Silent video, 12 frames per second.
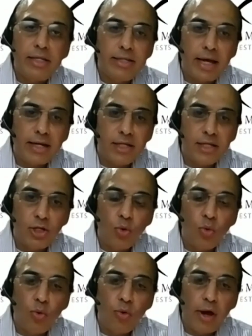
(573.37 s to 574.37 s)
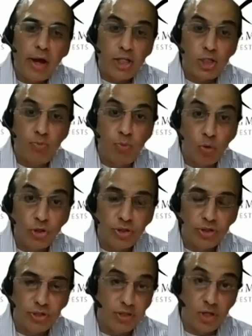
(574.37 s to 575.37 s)
insights into
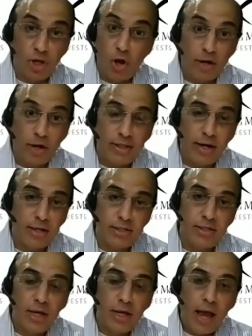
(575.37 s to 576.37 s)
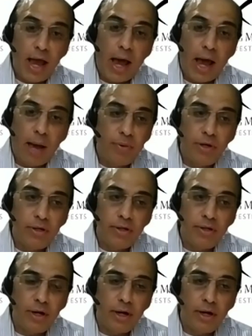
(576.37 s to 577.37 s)
exposures. There's a lot that has
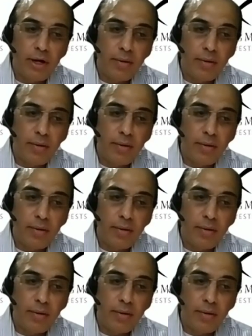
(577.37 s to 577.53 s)
happened,